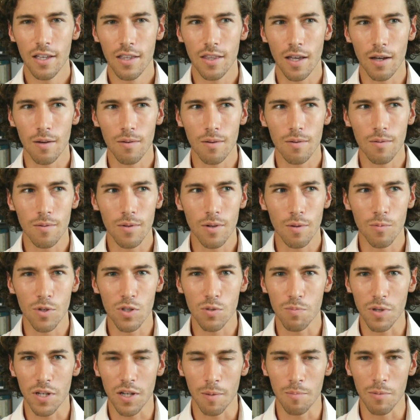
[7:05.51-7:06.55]
that we
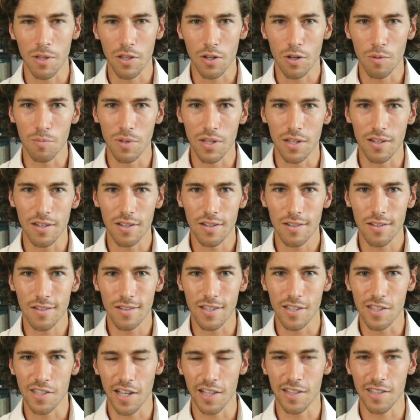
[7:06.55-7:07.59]
almost become a little bit
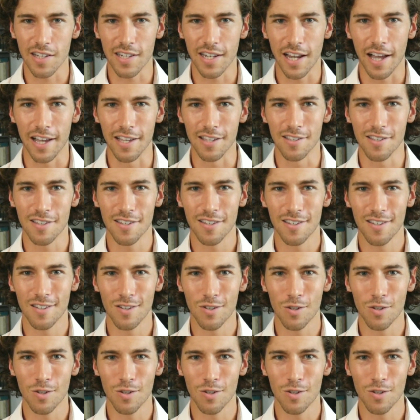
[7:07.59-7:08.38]
desensitized